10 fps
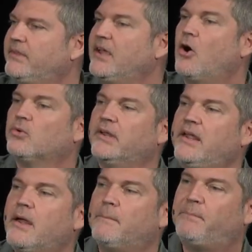the
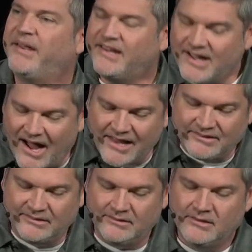only
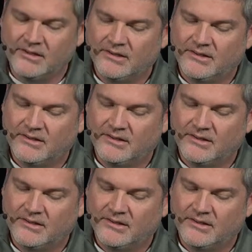begotten,